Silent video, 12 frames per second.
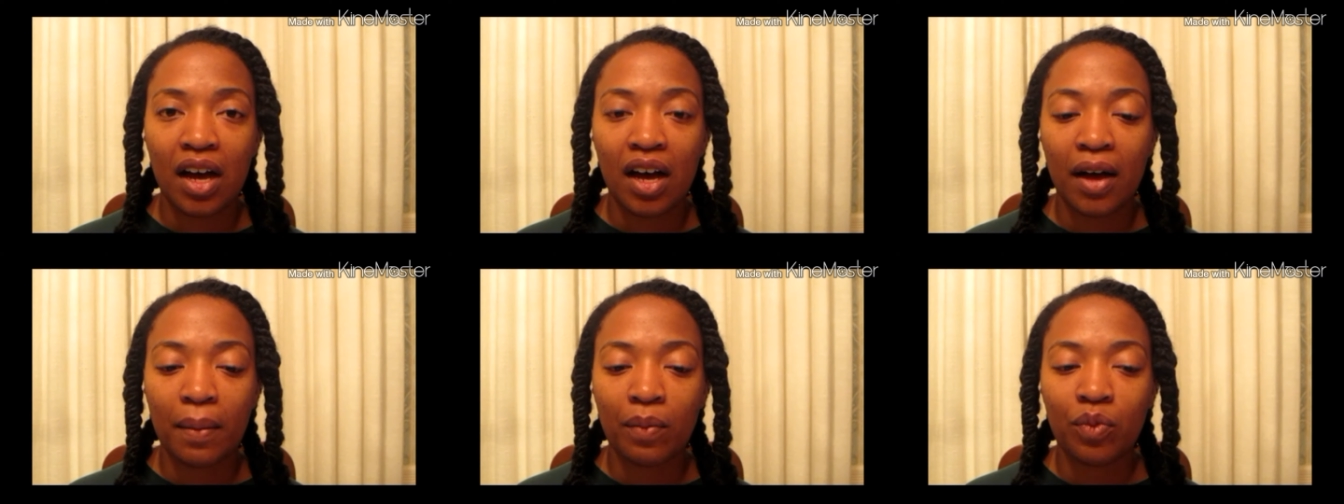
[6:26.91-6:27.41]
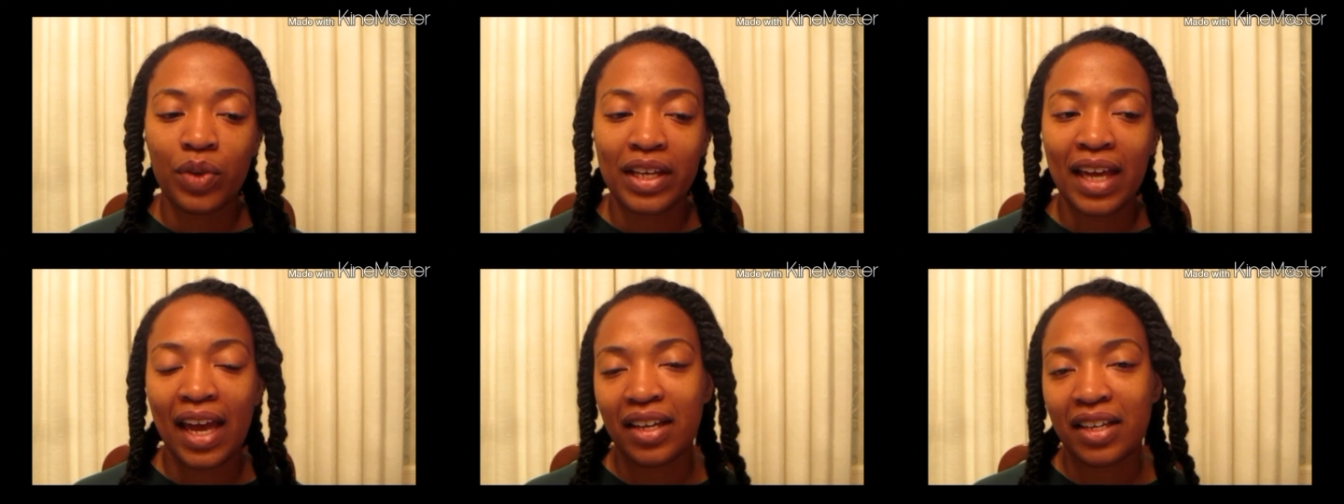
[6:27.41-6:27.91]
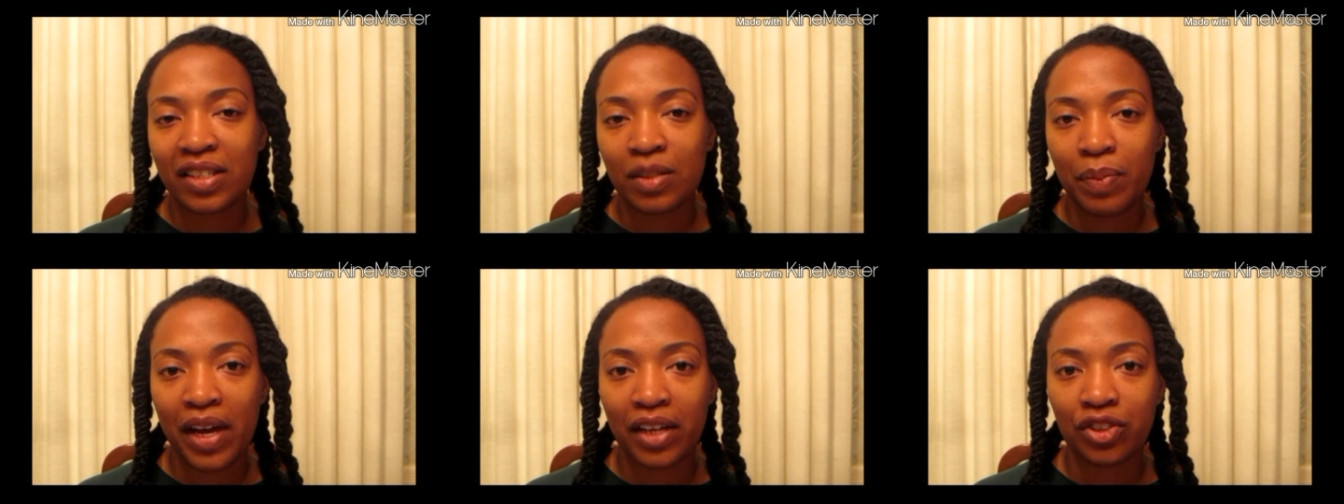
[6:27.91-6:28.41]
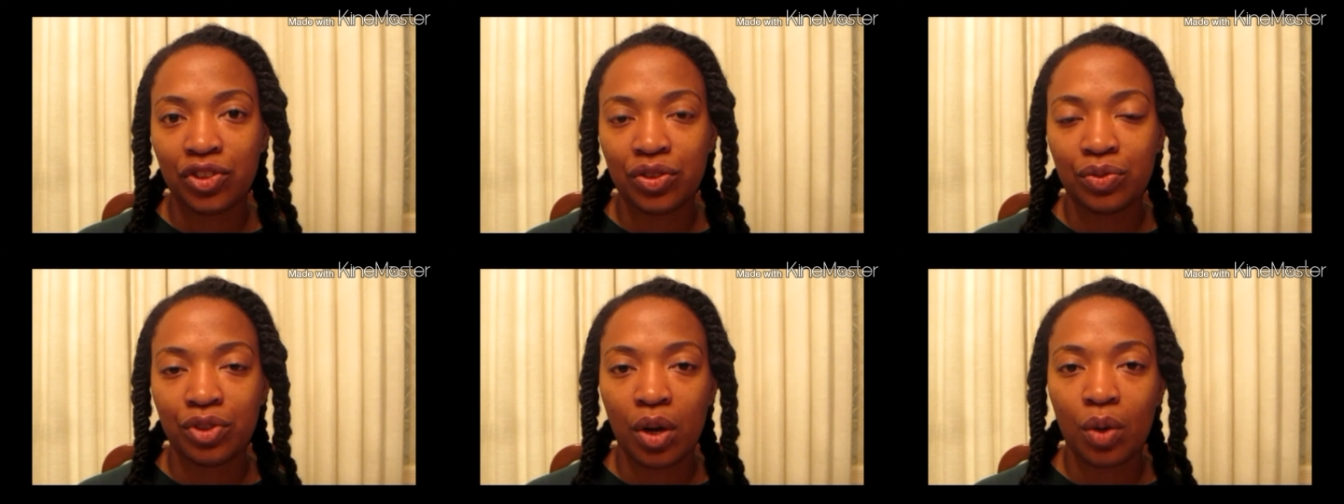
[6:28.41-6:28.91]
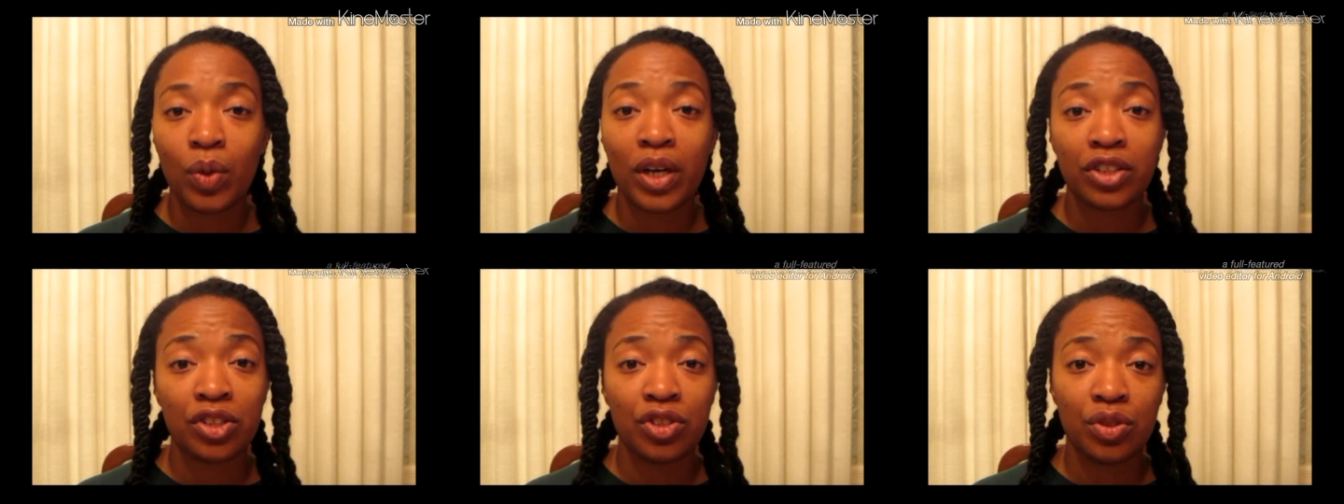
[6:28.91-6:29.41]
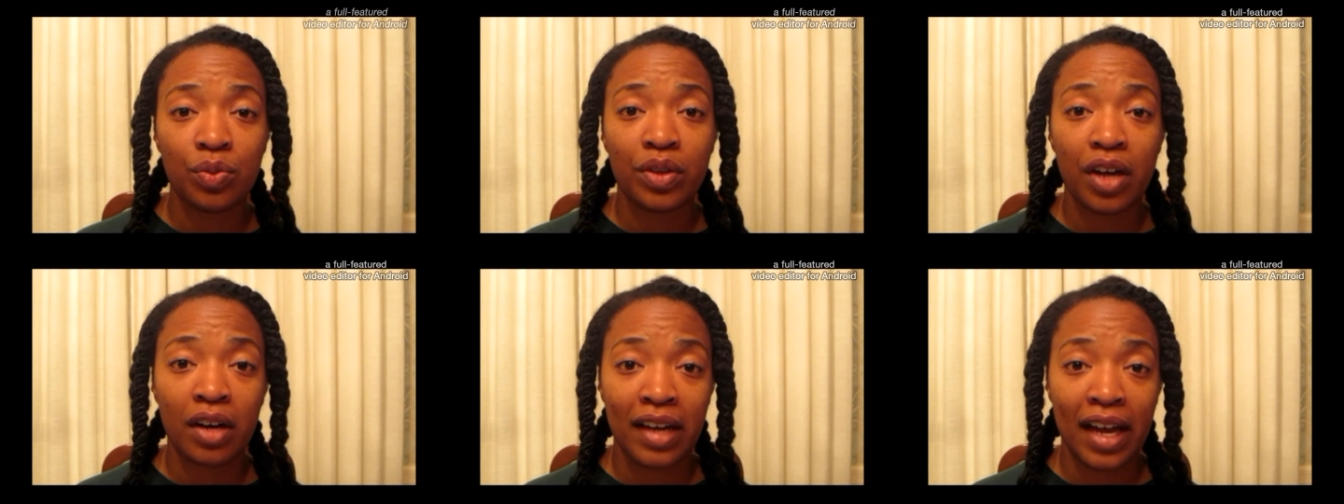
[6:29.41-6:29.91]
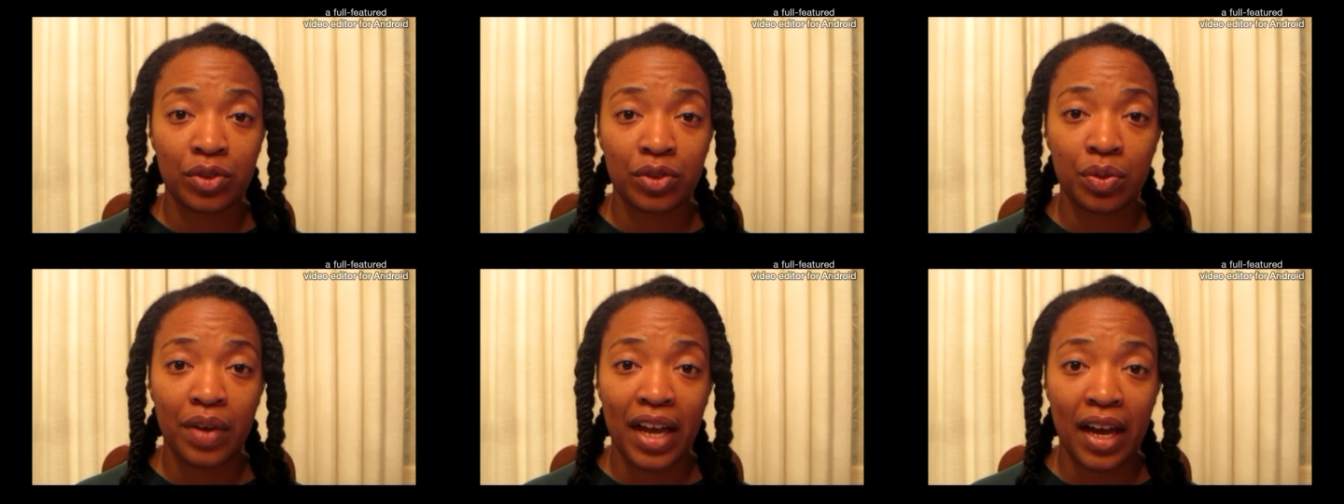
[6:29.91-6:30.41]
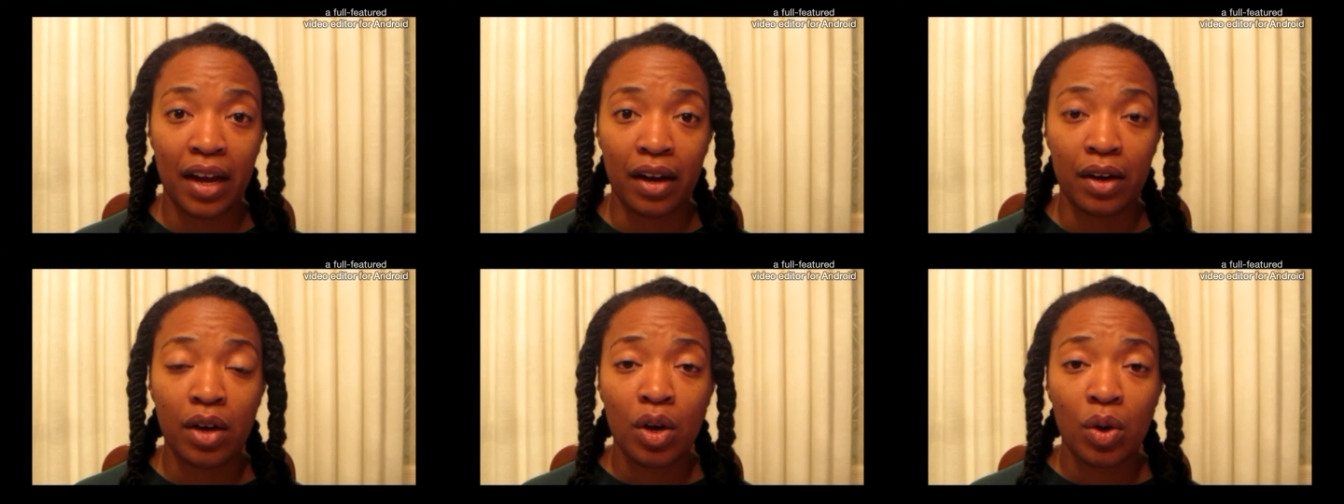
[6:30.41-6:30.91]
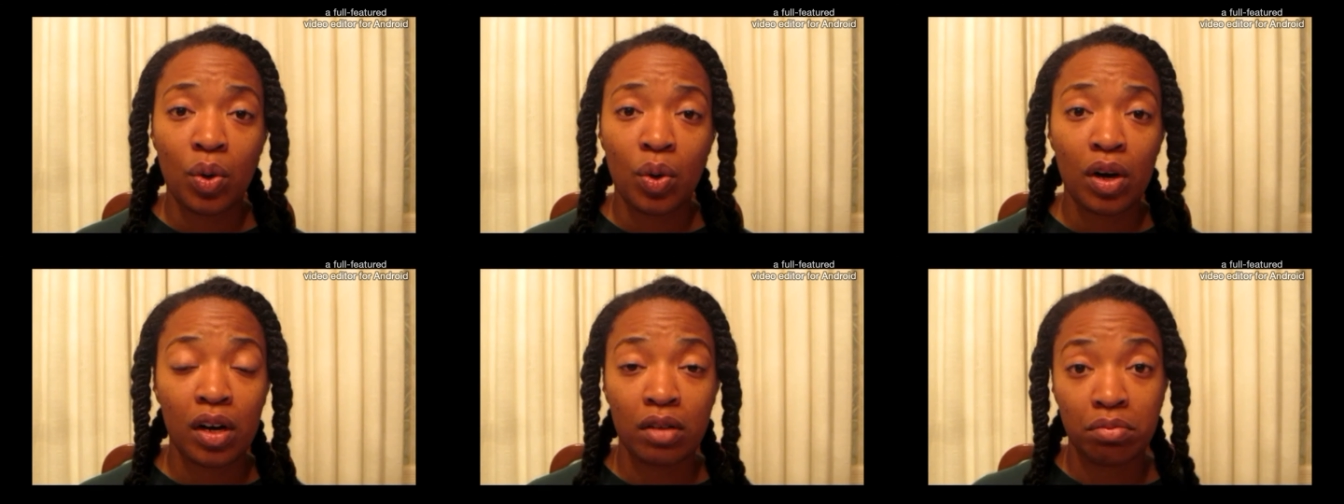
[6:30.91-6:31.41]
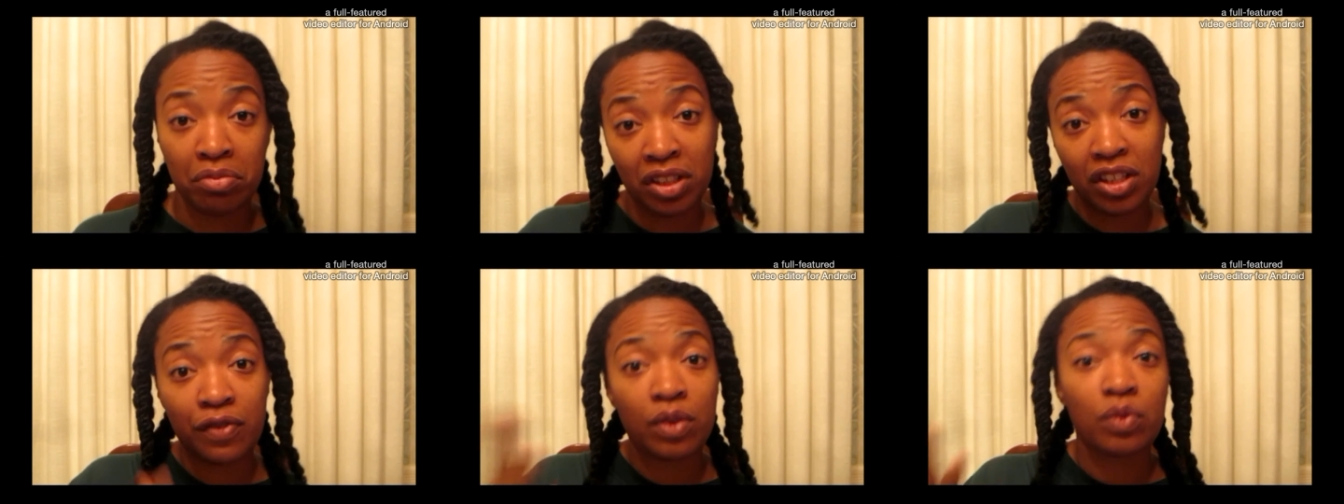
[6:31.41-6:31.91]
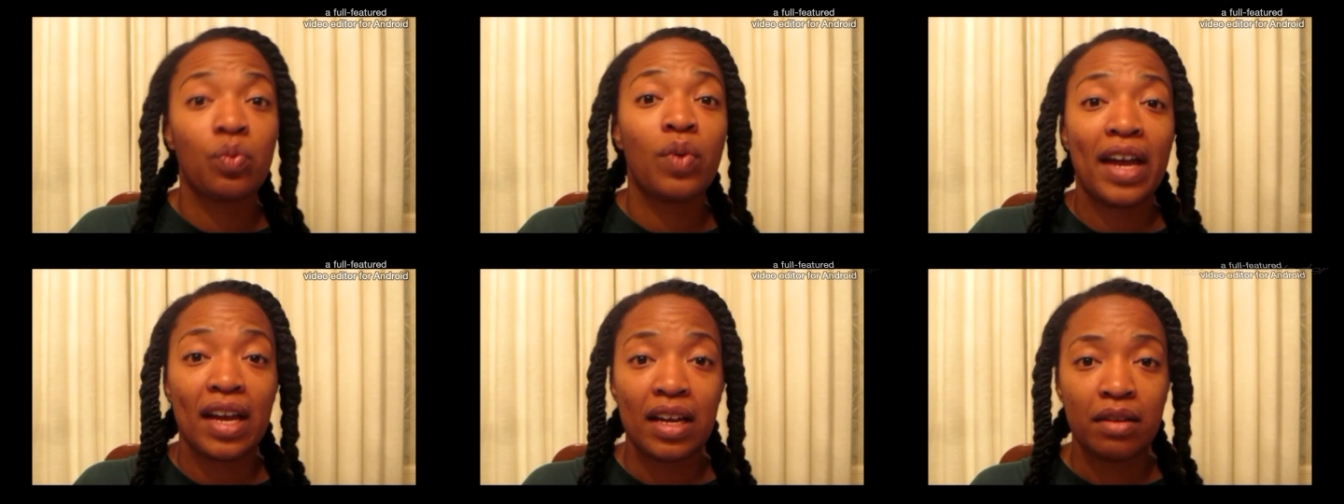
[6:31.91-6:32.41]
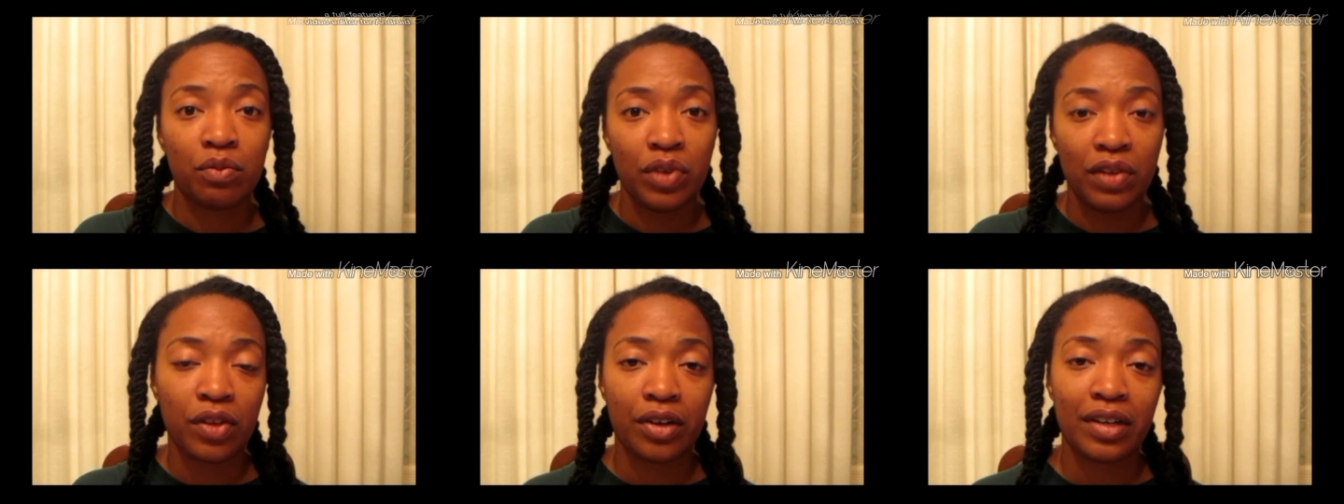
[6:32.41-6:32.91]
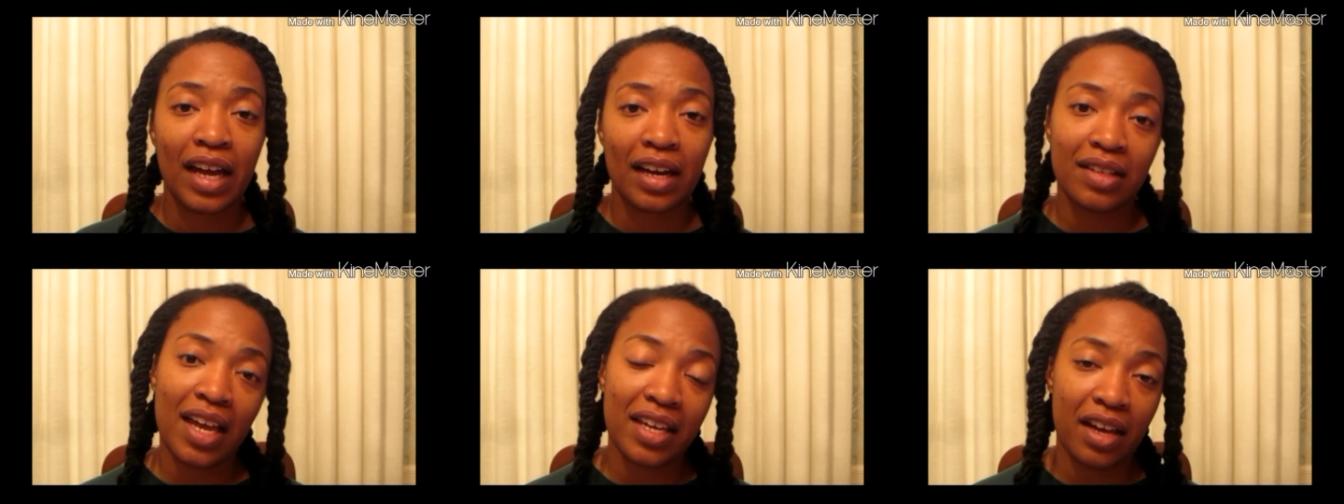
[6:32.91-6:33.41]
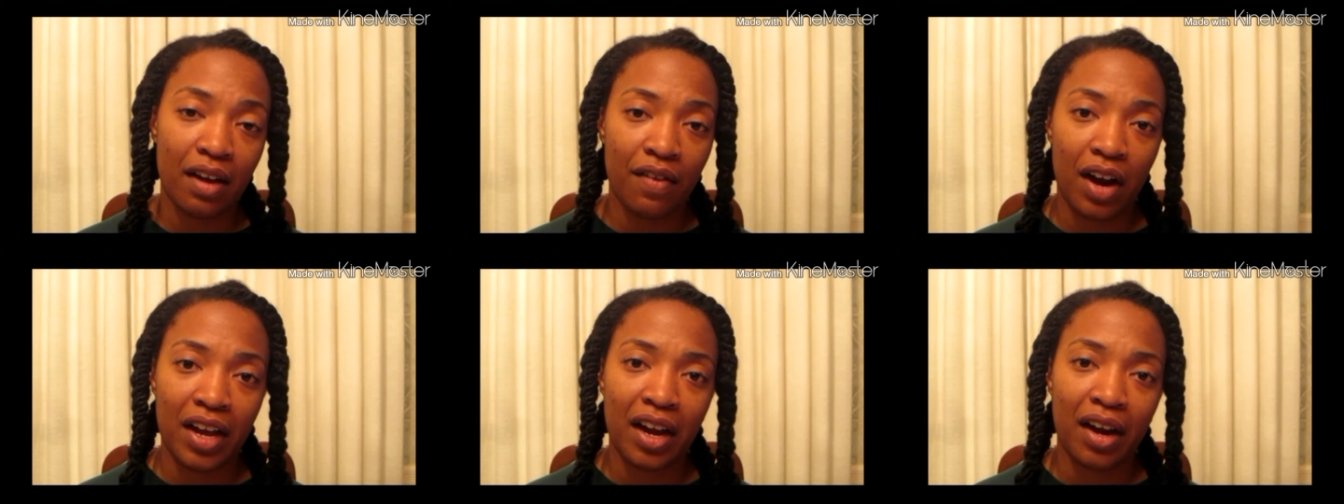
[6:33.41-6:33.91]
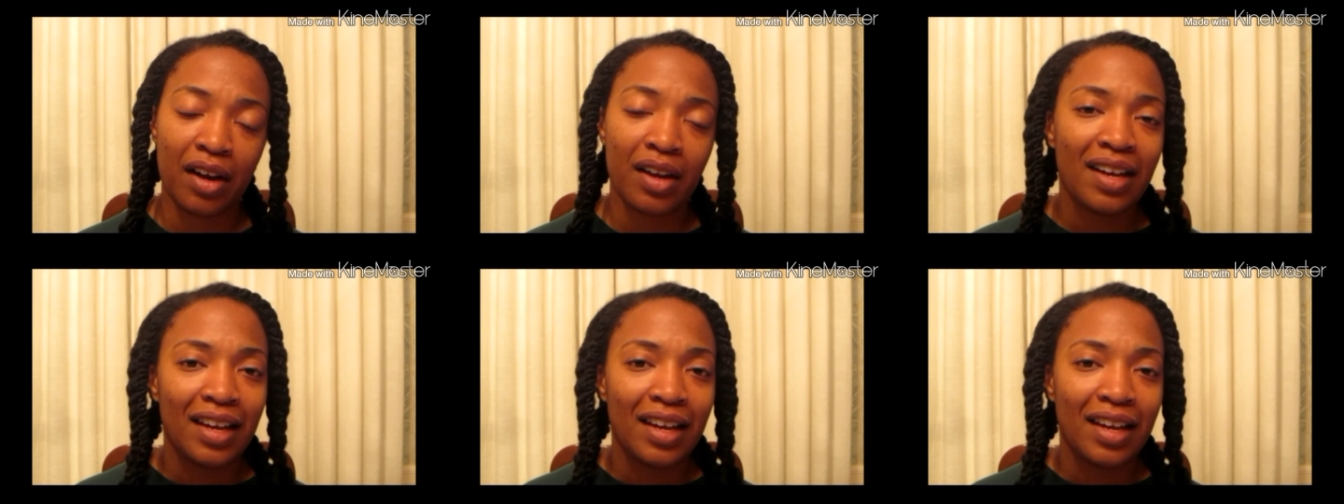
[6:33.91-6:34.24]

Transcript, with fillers: um, we can't expect to know what to do with our natural hair or the different way we've learned how to take care of our hair